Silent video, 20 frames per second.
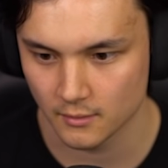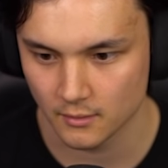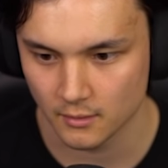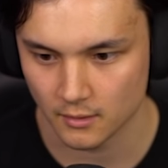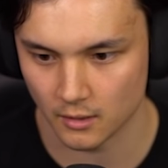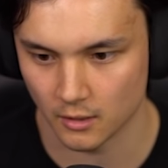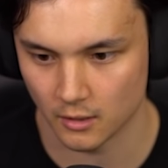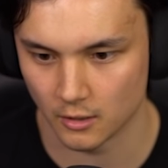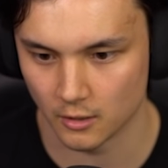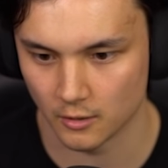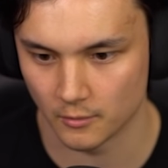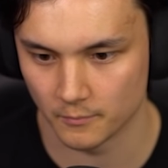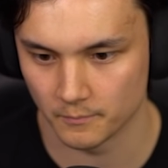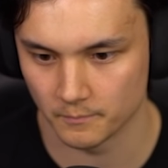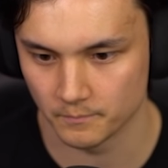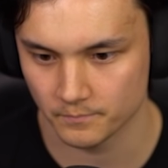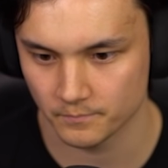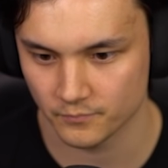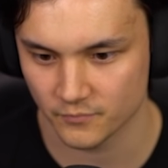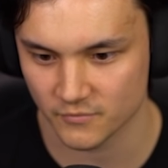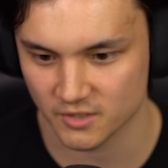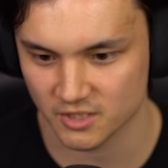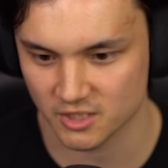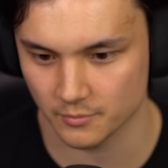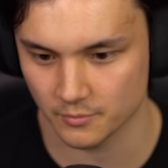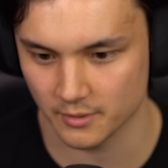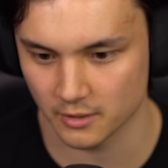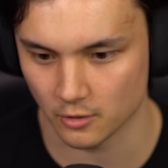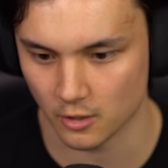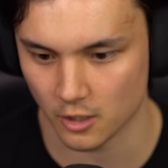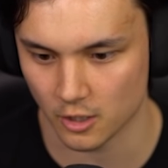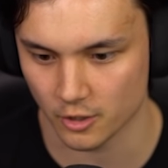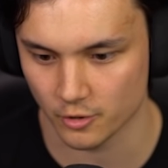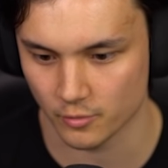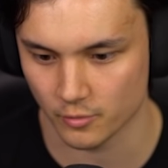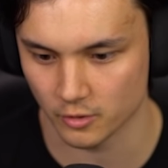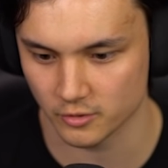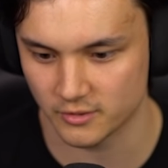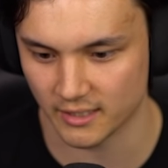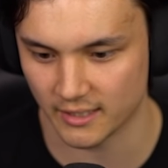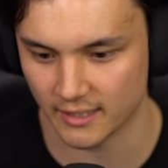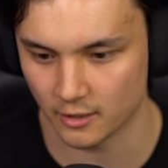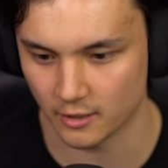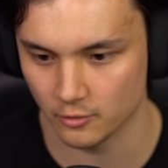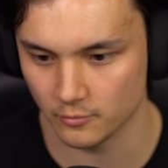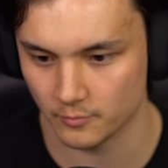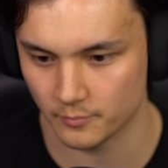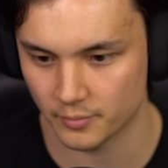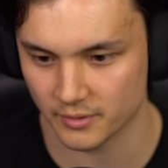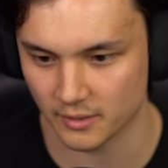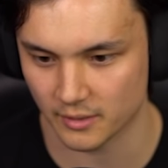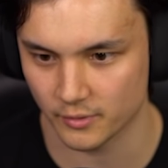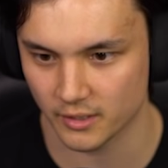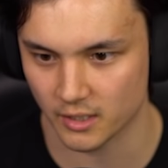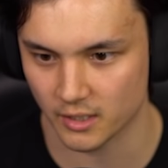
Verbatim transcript: It's gonna be a little hard to rotate out, but then we